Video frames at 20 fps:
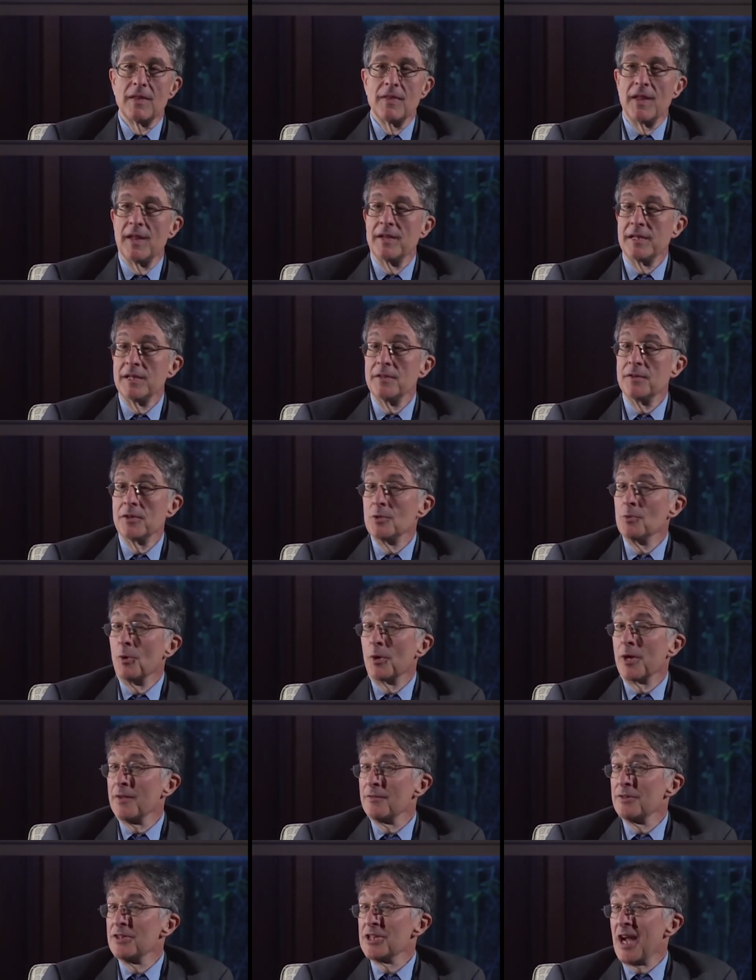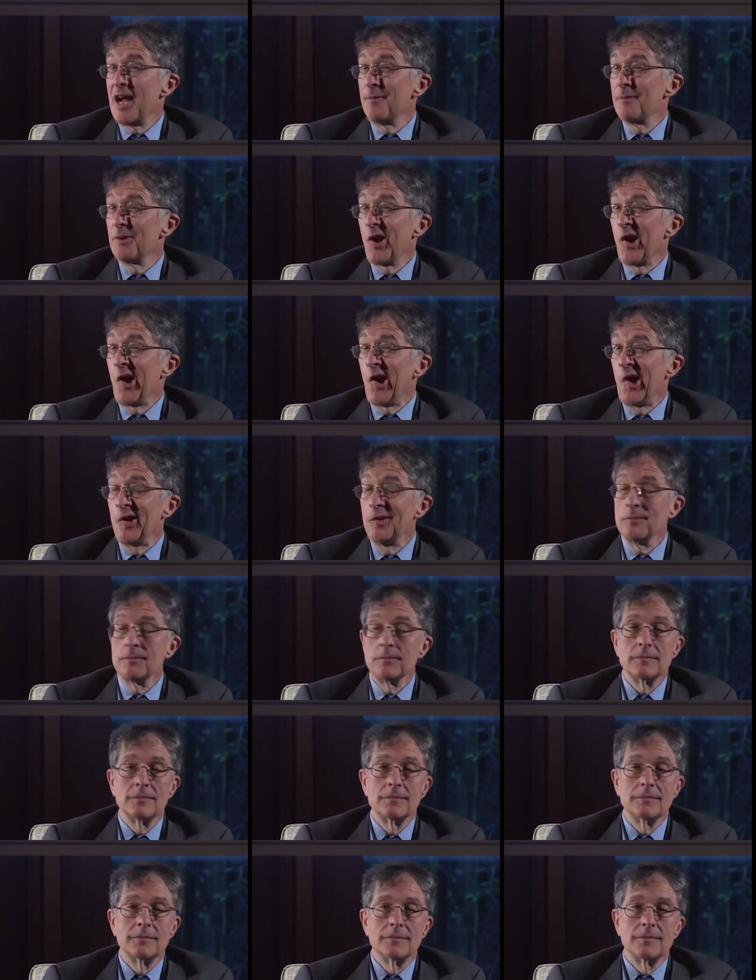then either you won't have a job at all,
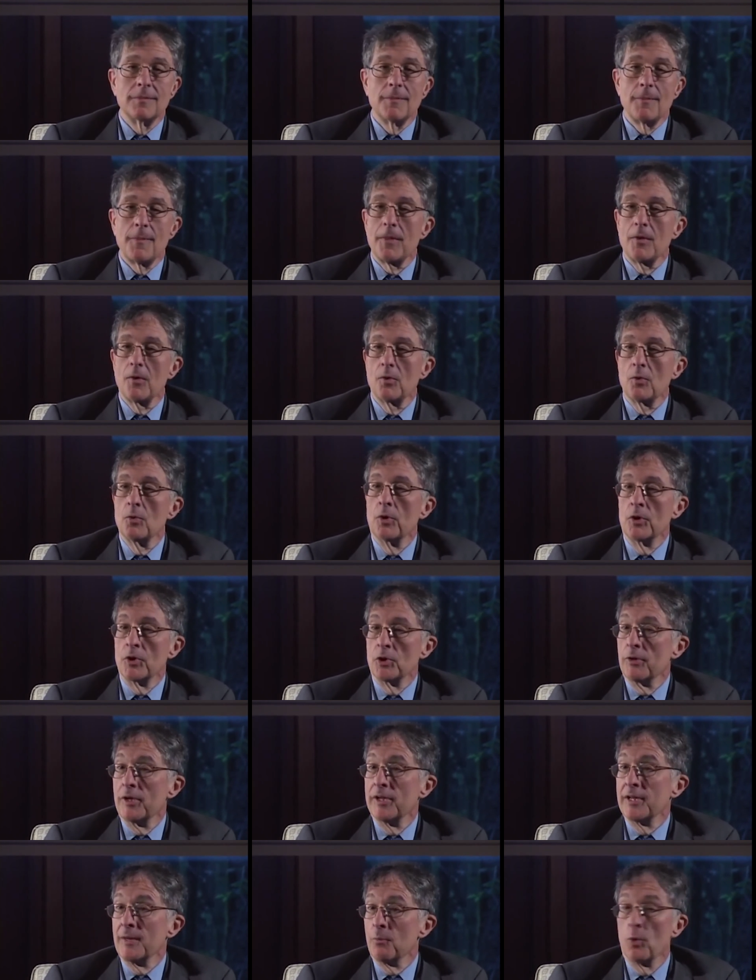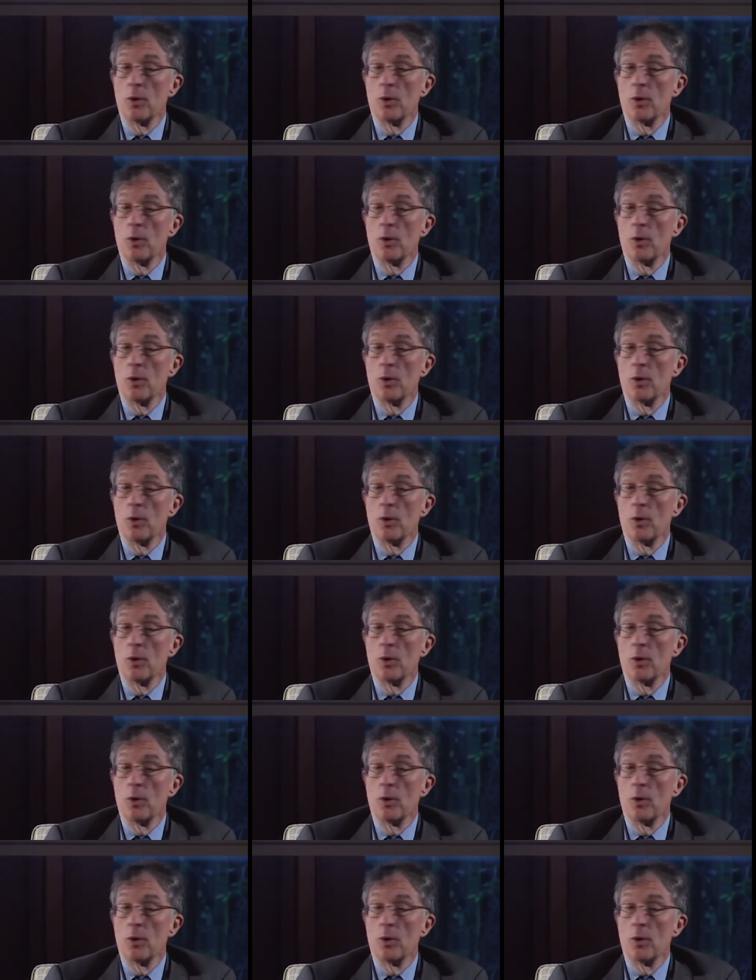or you'll end